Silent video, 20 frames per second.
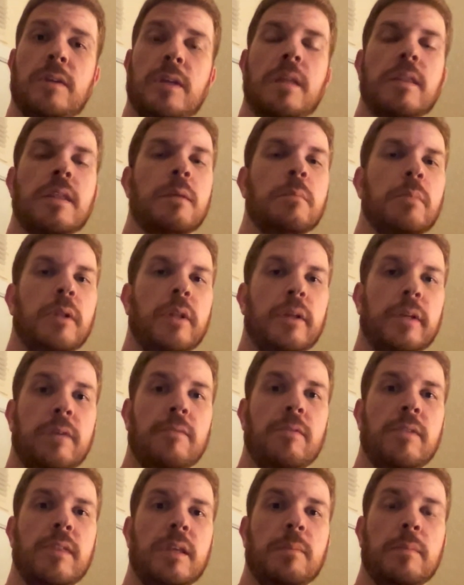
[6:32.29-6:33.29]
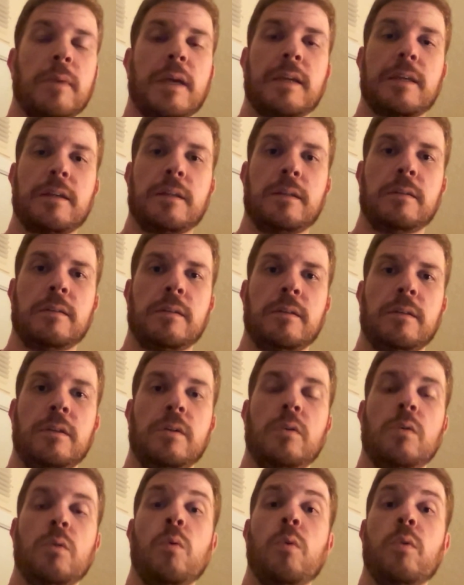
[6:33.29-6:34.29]
and then plug everything back in,
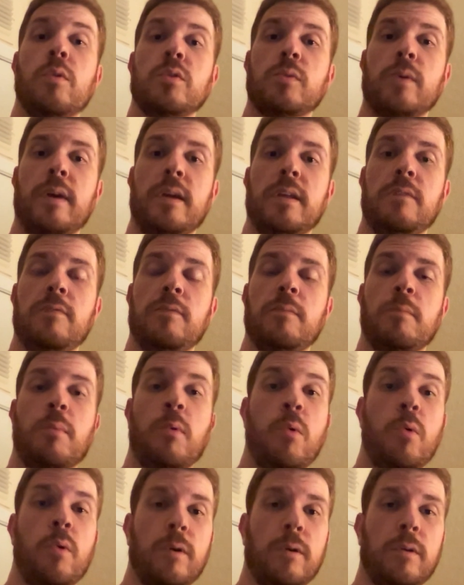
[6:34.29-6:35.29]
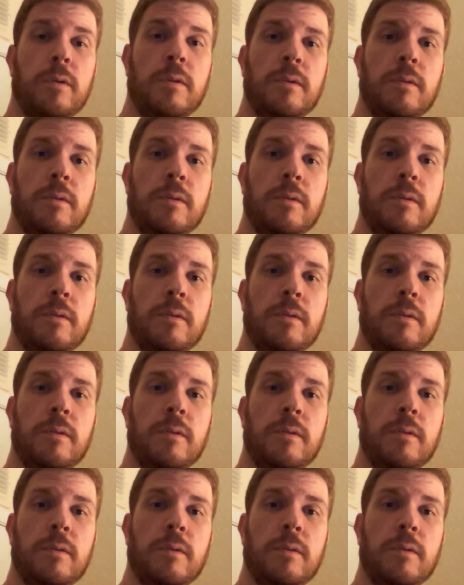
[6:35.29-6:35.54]
or try a different port?